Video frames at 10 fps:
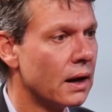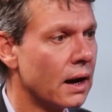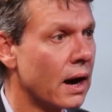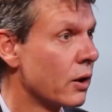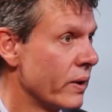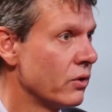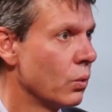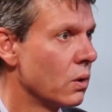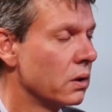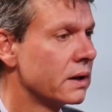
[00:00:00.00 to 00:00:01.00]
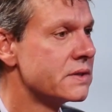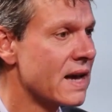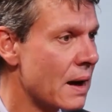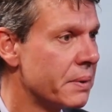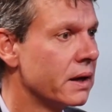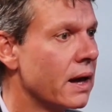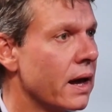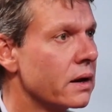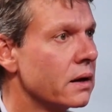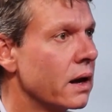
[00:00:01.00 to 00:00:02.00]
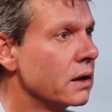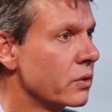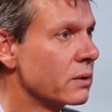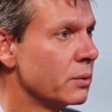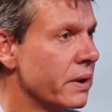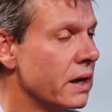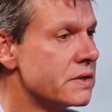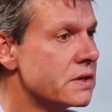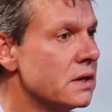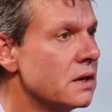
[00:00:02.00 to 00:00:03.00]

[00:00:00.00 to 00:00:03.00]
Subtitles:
around the world, and it's happening at an incredible pace.